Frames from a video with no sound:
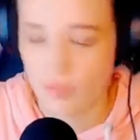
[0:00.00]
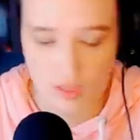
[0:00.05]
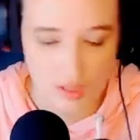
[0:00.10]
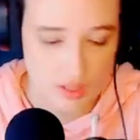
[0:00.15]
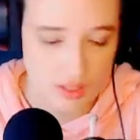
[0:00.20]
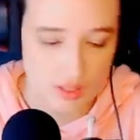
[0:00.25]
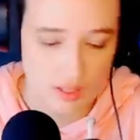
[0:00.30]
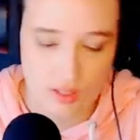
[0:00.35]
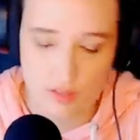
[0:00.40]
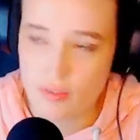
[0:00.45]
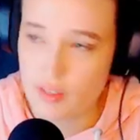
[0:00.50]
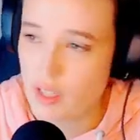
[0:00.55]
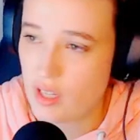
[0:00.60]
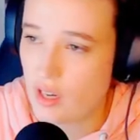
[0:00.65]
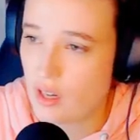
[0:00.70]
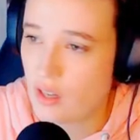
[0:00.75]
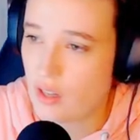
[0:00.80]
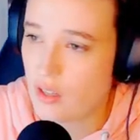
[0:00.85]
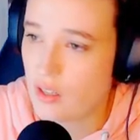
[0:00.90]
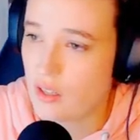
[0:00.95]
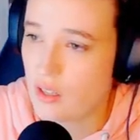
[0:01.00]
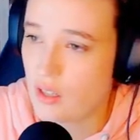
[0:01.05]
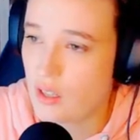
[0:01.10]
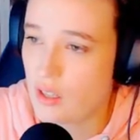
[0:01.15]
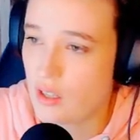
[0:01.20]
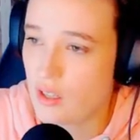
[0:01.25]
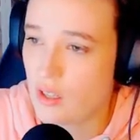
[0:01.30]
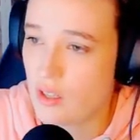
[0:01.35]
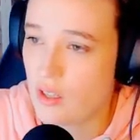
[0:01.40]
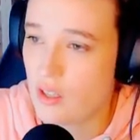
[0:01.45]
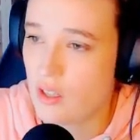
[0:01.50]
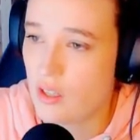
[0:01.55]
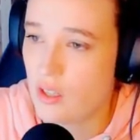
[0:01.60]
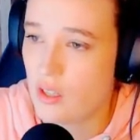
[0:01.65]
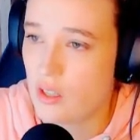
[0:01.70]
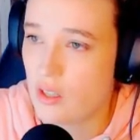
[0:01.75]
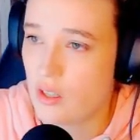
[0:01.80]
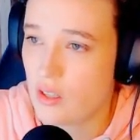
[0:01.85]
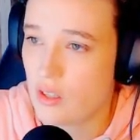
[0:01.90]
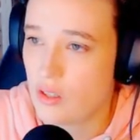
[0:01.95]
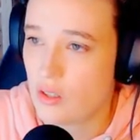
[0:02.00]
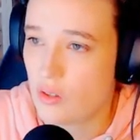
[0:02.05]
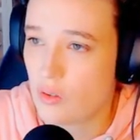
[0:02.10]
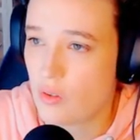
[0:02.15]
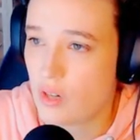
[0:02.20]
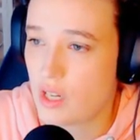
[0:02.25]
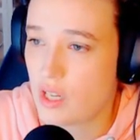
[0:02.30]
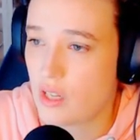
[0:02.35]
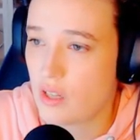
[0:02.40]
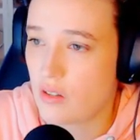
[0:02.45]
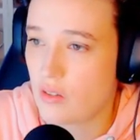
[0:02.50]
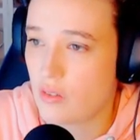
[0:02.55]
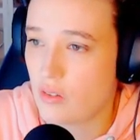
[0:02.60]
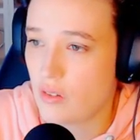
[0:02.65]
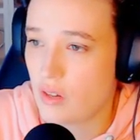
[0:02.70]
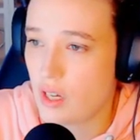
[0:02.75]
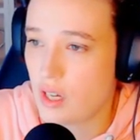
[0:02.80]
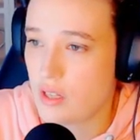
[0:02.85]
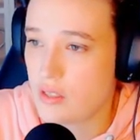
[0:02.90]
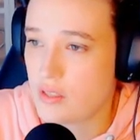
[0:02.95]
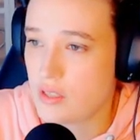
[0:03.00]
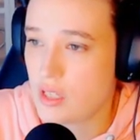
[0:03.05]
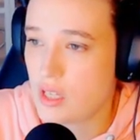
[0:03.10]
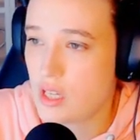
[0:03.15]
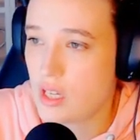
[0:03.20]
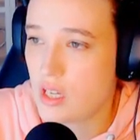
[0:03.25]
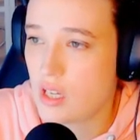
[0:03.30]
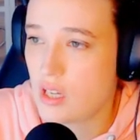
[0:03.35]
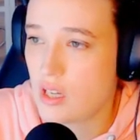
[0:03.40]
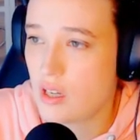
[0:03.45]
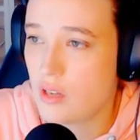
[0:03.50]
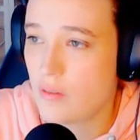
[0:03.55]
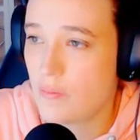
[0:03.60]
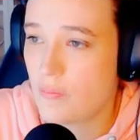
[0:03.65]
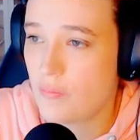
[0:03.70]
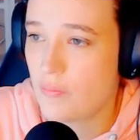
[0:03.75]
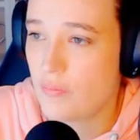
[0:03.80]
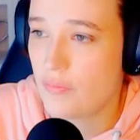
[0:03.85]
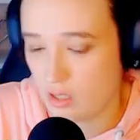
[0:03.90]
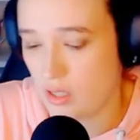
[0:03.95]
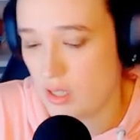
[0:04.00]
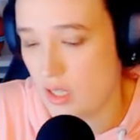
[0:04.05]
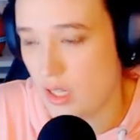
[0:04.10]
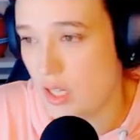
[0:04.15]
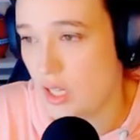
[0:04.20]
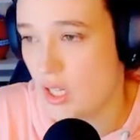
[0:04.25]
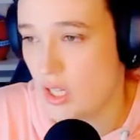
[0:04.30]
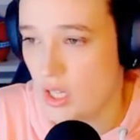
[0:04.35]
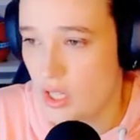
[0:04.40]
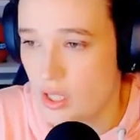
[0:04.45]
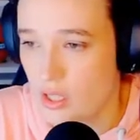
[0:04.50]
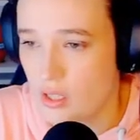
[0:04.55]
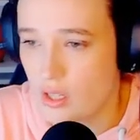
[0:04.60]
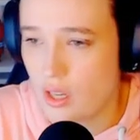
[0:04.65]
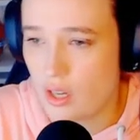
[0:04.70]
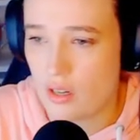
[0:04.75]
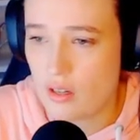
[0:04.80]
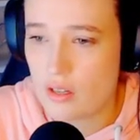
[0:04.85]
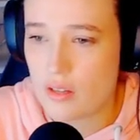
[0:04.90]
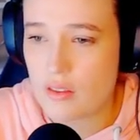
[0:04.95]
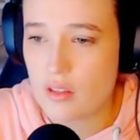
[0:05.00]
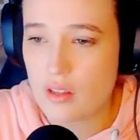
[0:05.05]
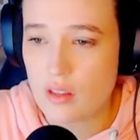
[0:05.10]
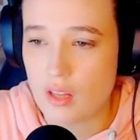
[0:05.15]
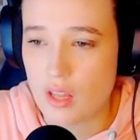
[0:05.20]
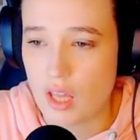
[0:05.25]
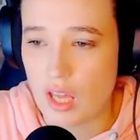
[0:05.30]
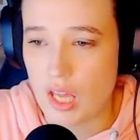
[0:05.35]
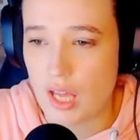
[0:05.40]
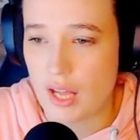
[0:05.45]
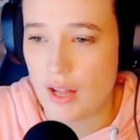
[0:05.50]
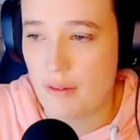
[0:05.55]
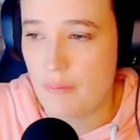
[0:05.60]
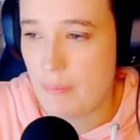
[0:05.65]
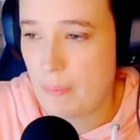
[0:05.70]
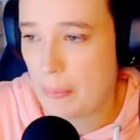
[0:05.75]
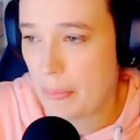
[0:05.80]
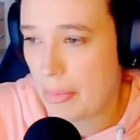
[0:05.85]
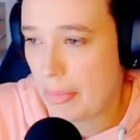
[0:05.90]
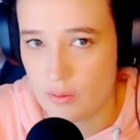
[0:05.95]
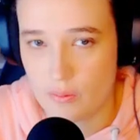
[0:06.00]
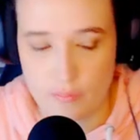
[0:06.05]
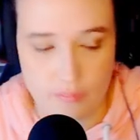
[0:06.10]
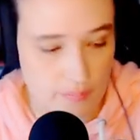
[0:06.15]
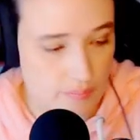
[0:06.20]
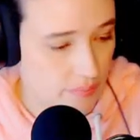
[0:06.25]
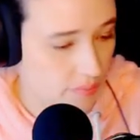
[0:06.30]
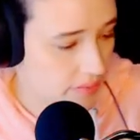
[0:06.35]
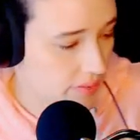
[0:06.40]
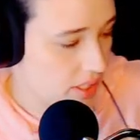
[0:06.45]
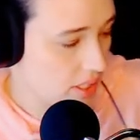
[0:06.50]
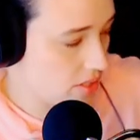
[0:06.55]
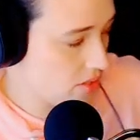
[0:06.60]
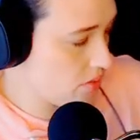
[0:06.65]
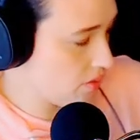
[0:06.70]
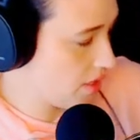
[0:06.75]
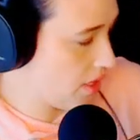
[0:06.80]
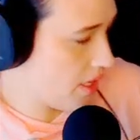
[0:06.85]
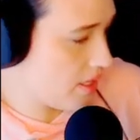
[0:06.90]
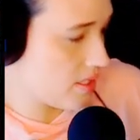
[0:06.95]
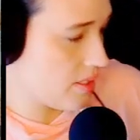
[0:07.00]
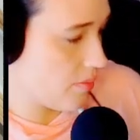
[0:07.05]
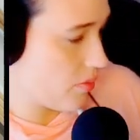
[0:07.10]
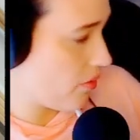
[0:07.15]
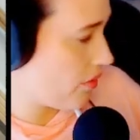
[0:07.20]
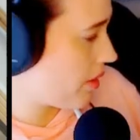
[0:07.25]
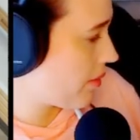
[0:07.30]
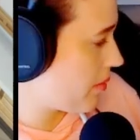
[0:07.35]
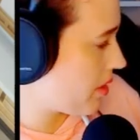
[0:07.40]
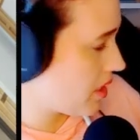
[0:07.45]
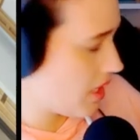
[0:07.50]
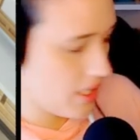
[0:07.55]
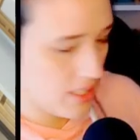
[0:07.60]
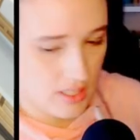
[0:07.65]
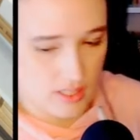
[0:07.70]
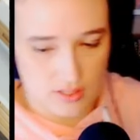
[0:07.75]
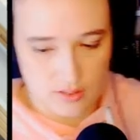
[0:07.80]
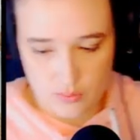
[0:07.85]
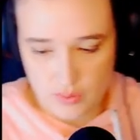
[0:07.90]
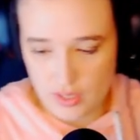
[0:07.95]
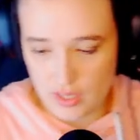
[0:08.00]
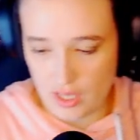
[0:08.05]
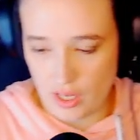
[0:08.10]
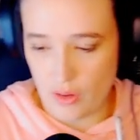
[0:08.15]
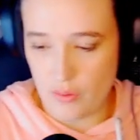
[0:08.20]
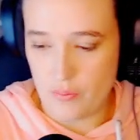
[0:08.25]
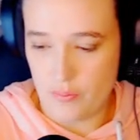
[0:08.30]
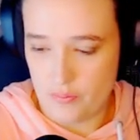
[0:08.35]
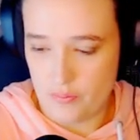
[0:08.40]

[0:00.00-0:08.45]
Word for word: I love the green or icy. No, nothing there. Just realised I'm not wearing my glasses. Where'd they go?